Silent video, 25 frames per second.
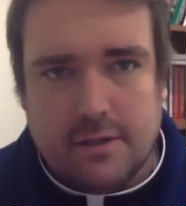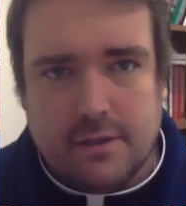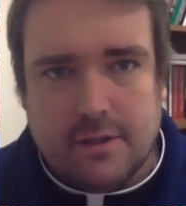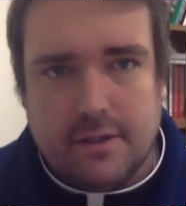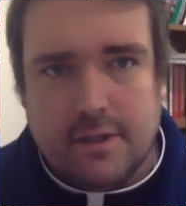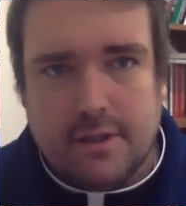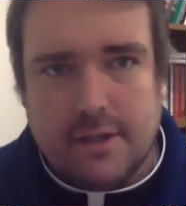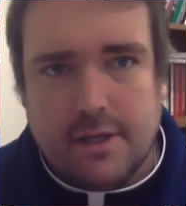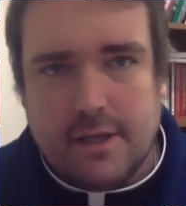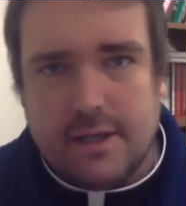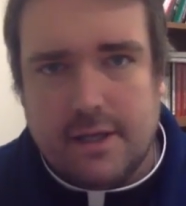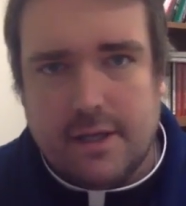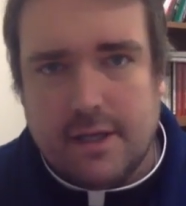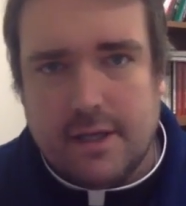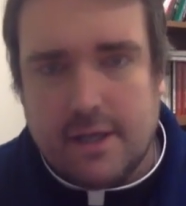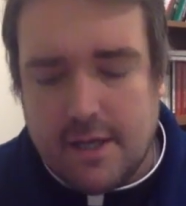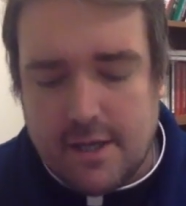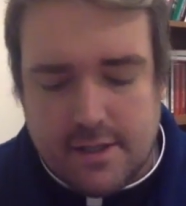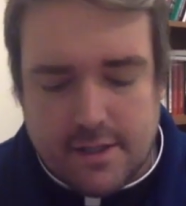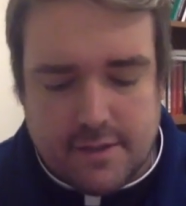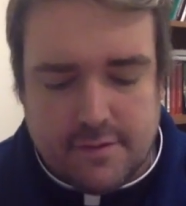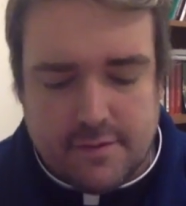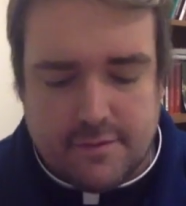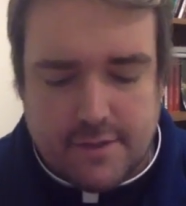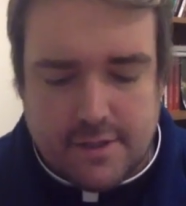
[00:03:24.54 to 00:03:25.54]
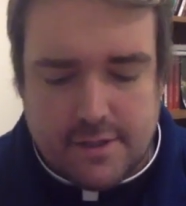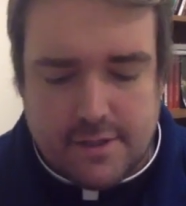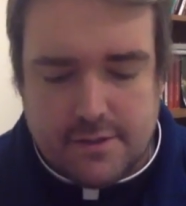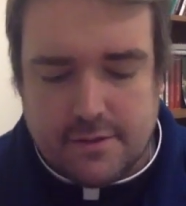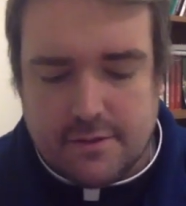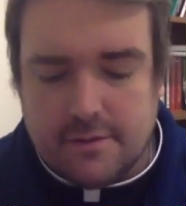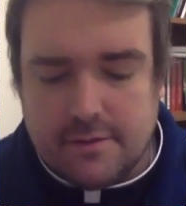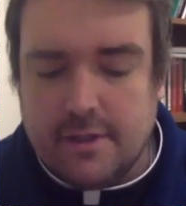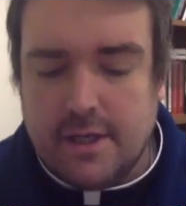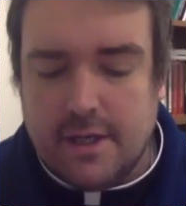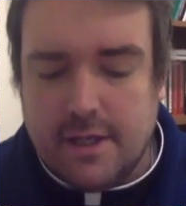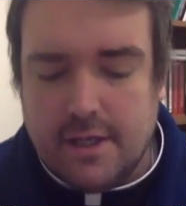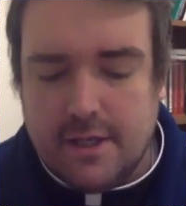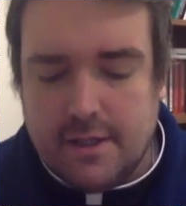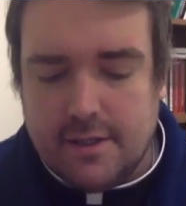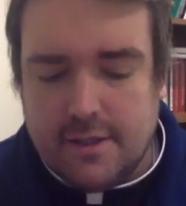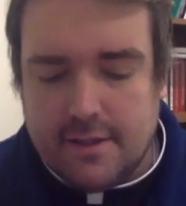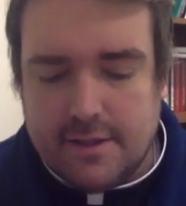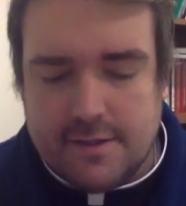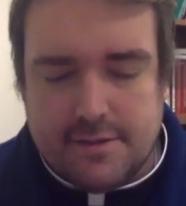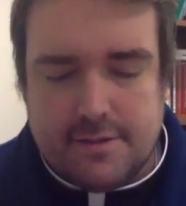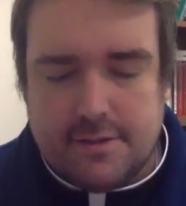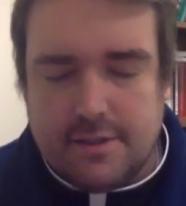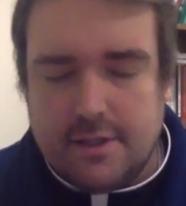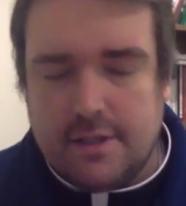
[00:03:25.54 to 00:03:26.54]
aka confession,
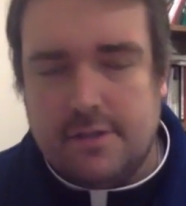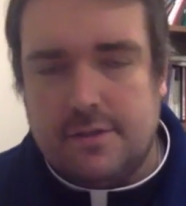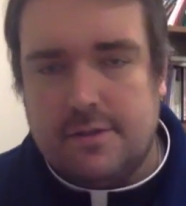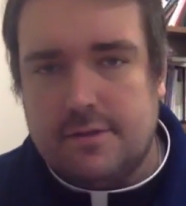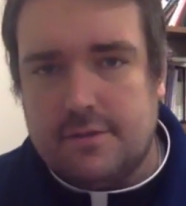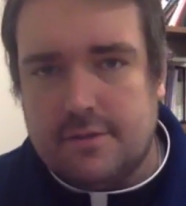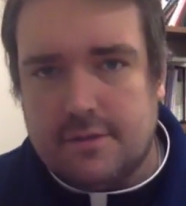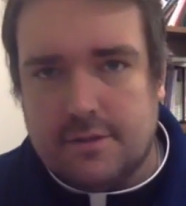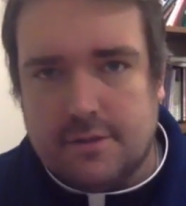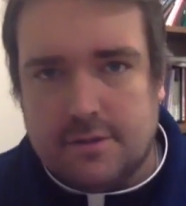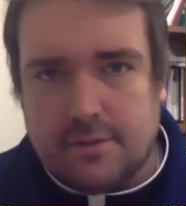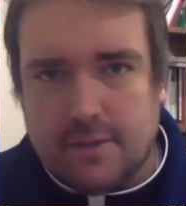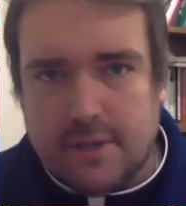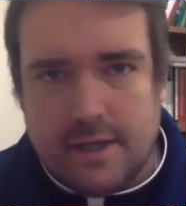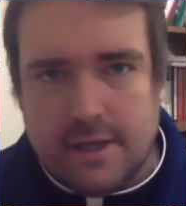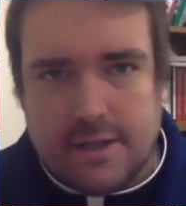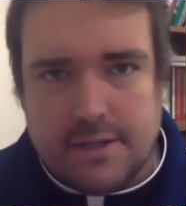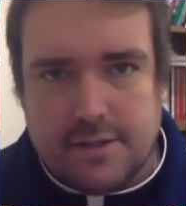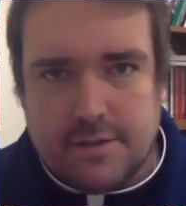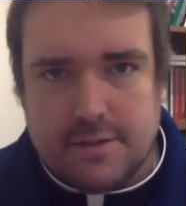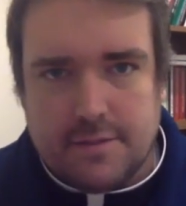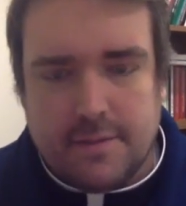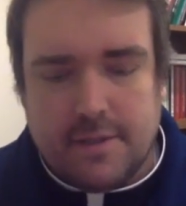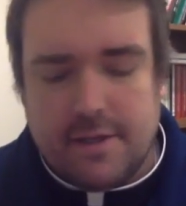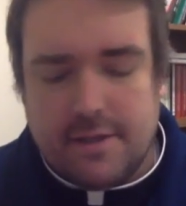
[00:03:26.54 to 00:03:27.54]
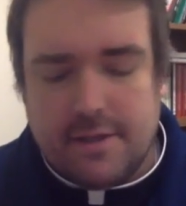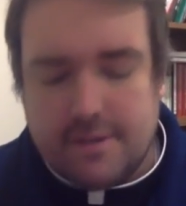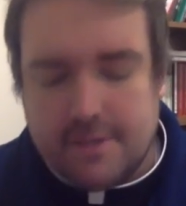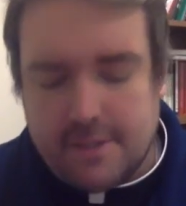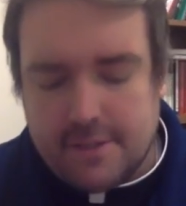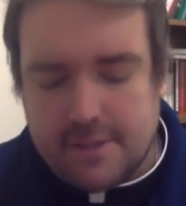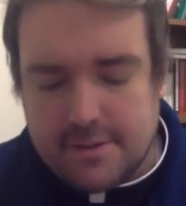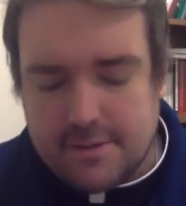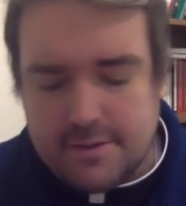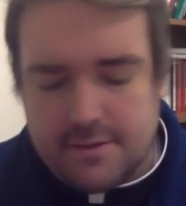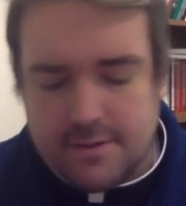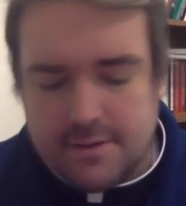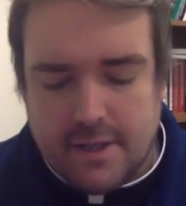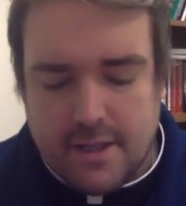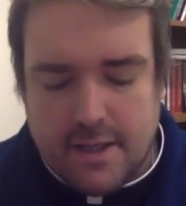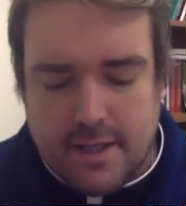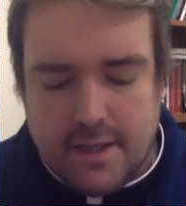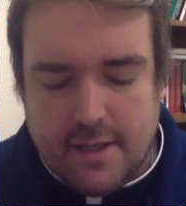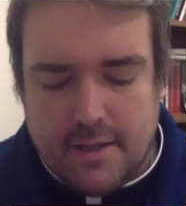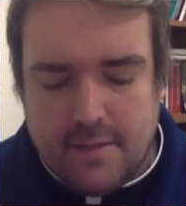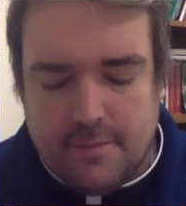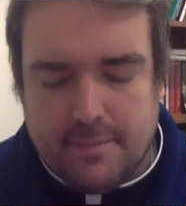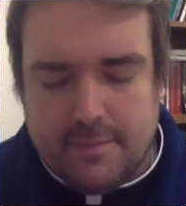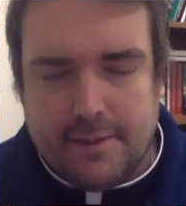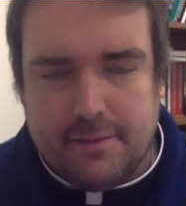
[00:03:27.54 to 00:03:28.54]
Stations of the Cross, many things.
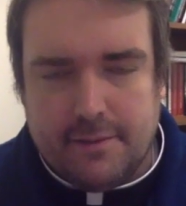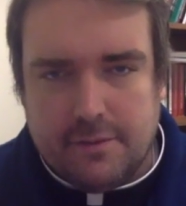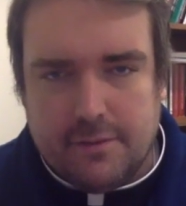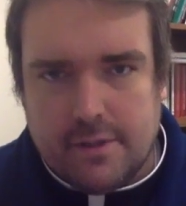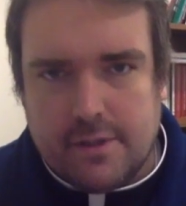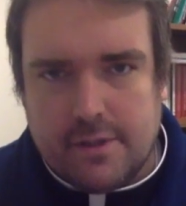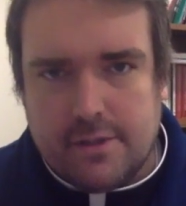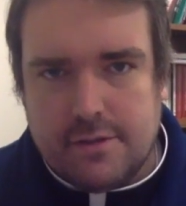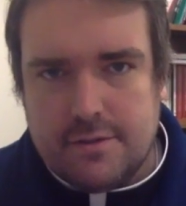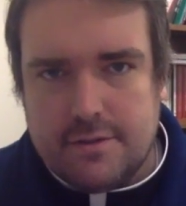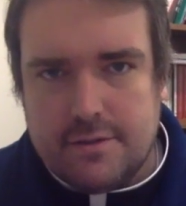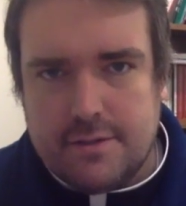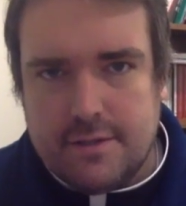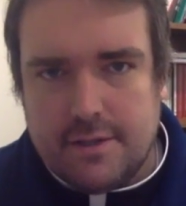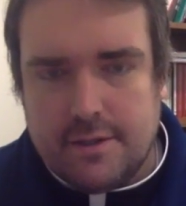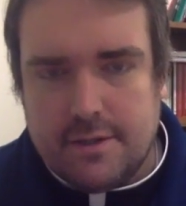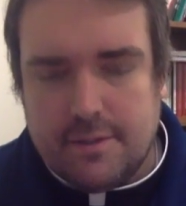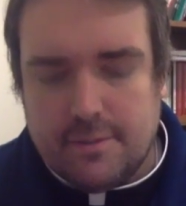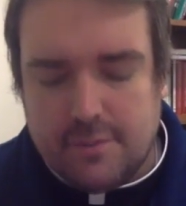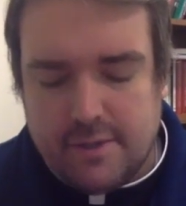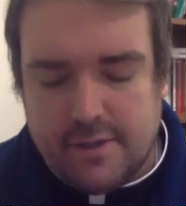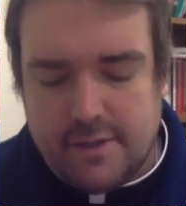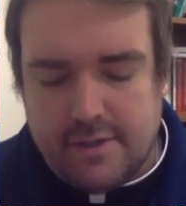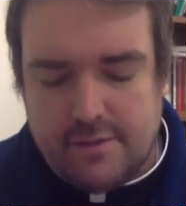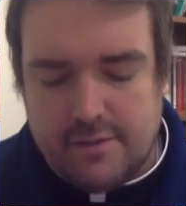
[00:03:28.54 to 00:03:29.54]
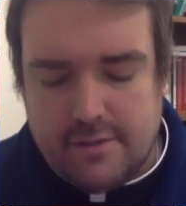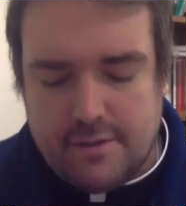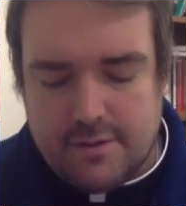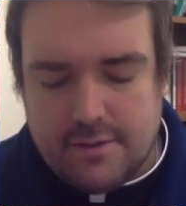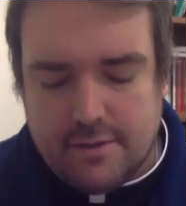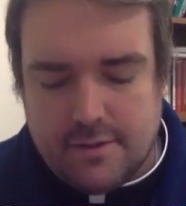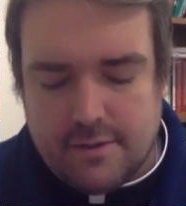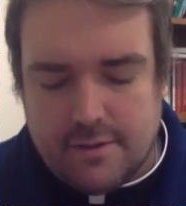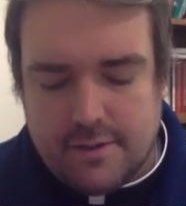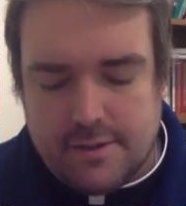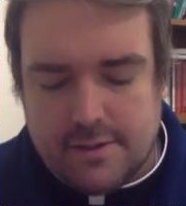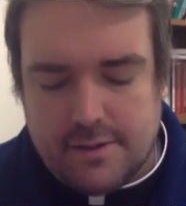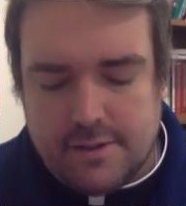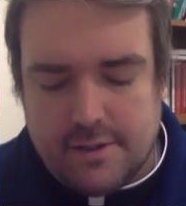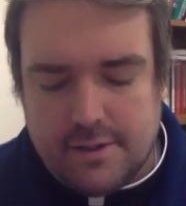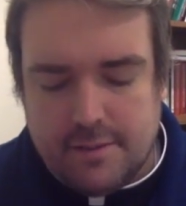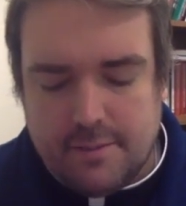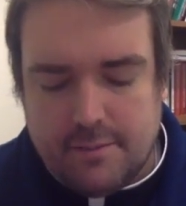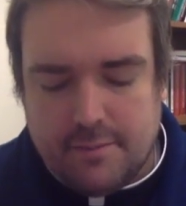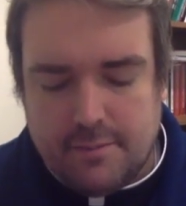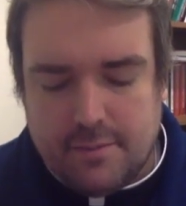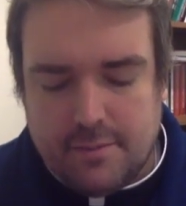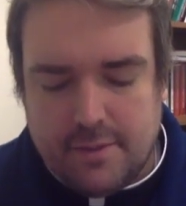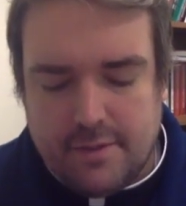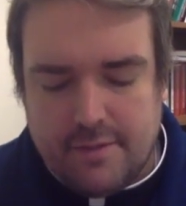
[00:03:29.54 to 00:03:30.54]
But we're interested in the breviary, so let's hit
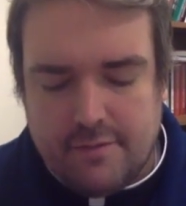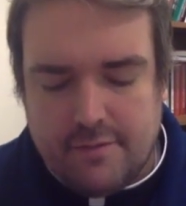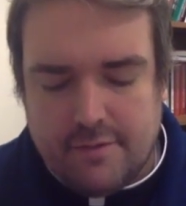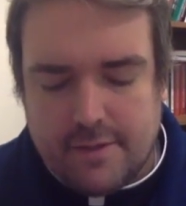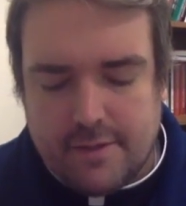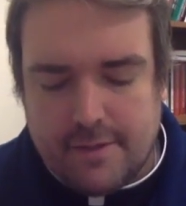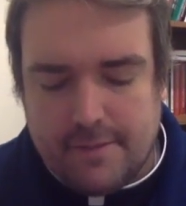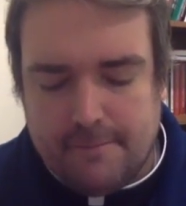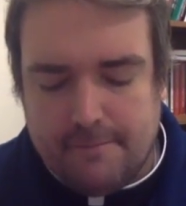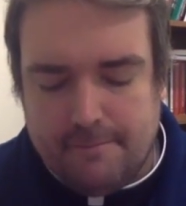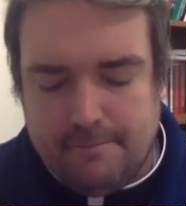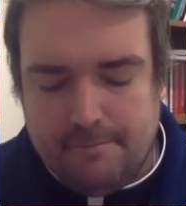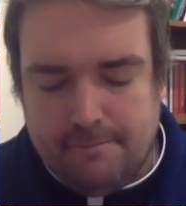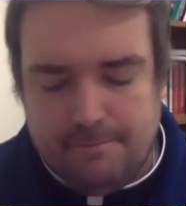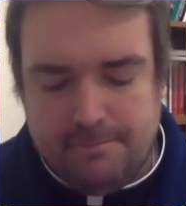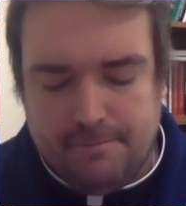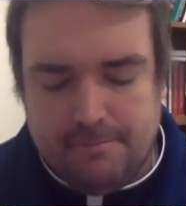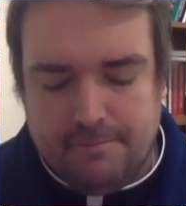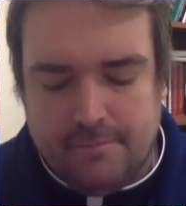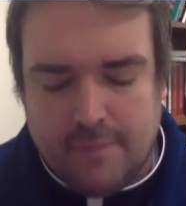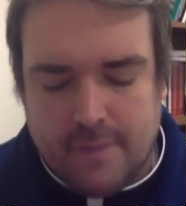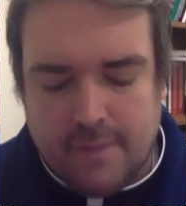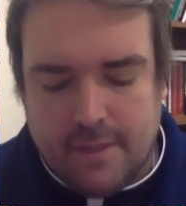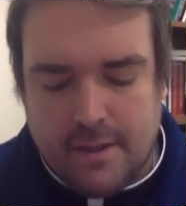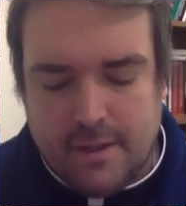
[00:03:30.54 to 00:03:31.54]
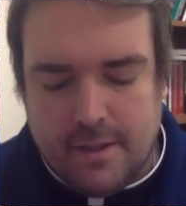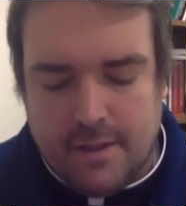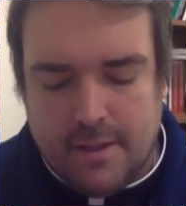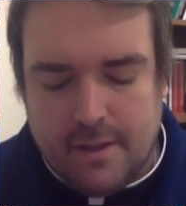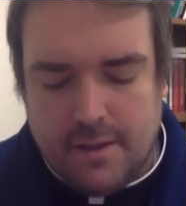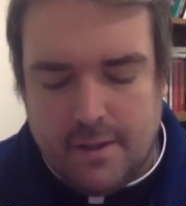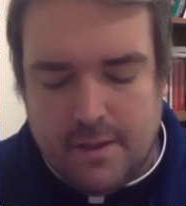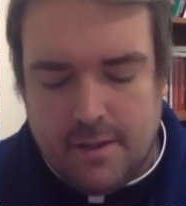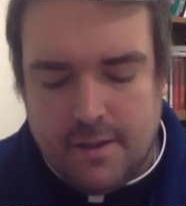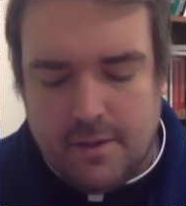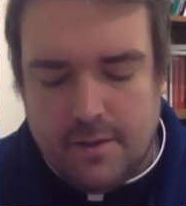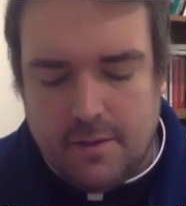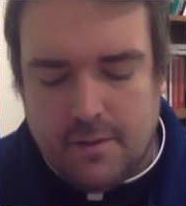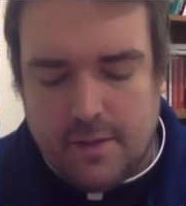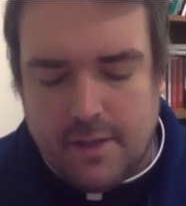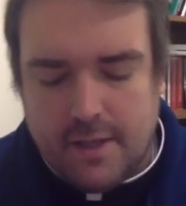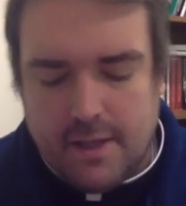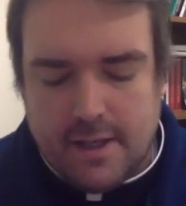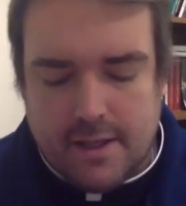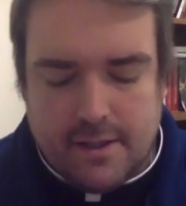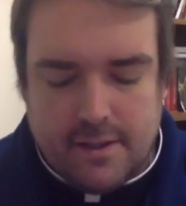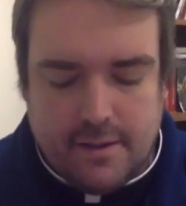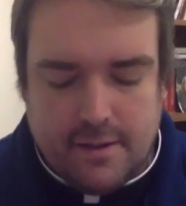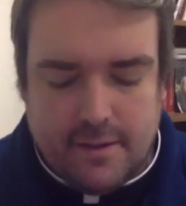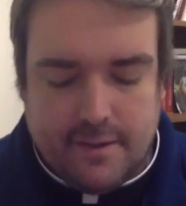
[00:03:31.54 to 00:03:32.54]
breviary.
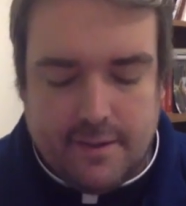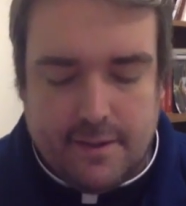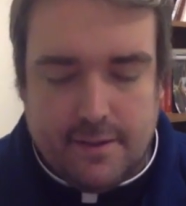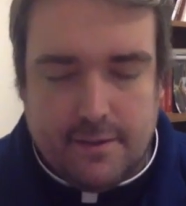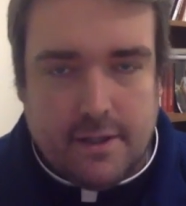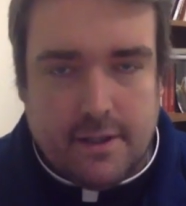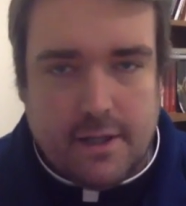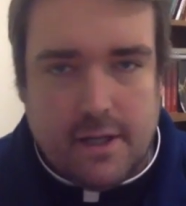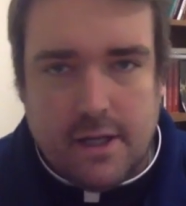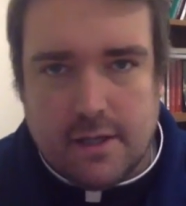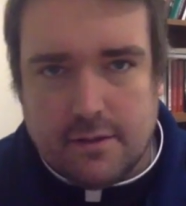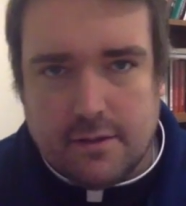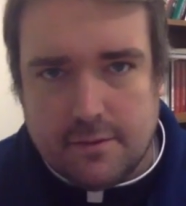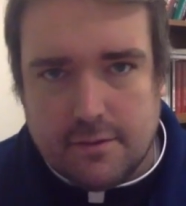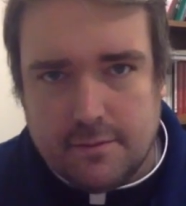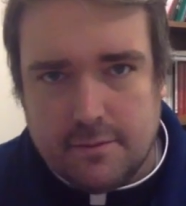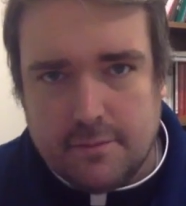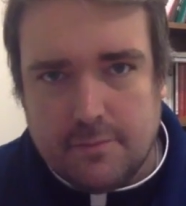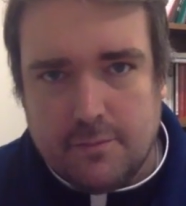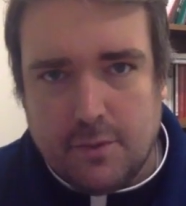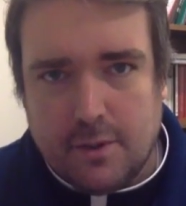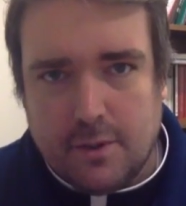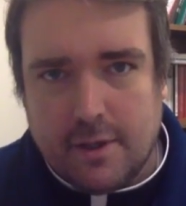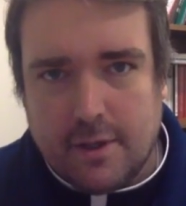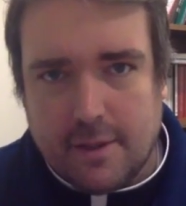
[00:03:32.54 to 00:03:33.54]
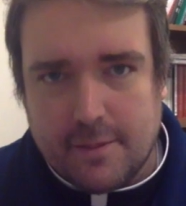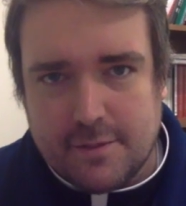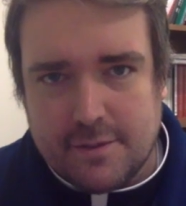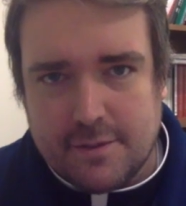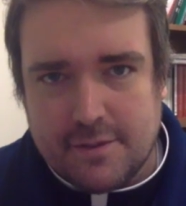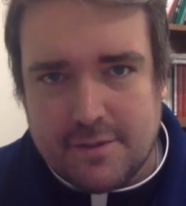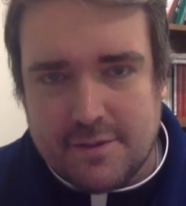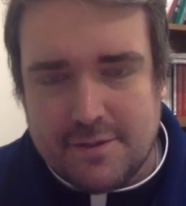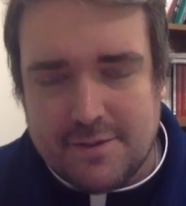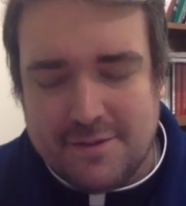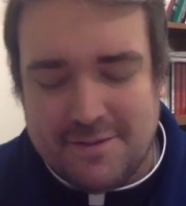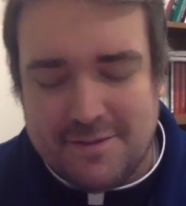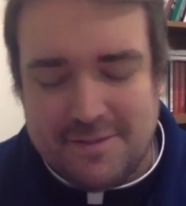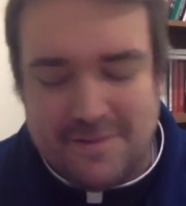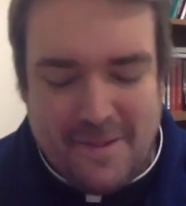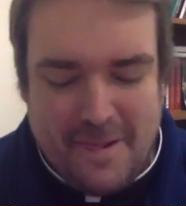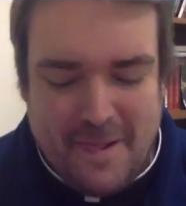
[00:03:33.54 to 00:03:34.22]
Okay, here again, more options.